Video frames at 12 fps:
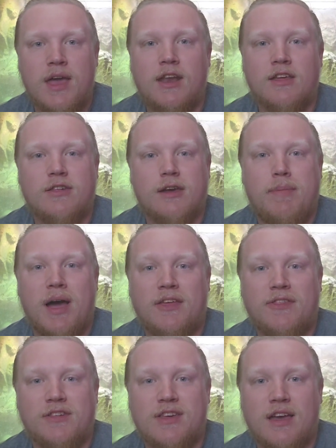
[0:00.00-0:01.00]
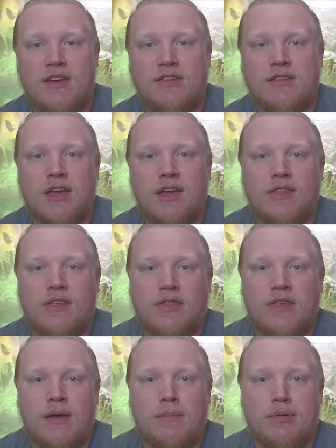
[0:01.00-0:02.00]
and it's hypothesized
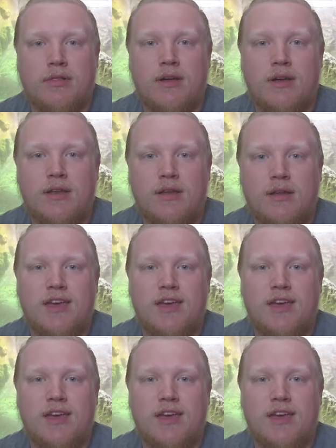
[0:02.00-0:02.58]
that blood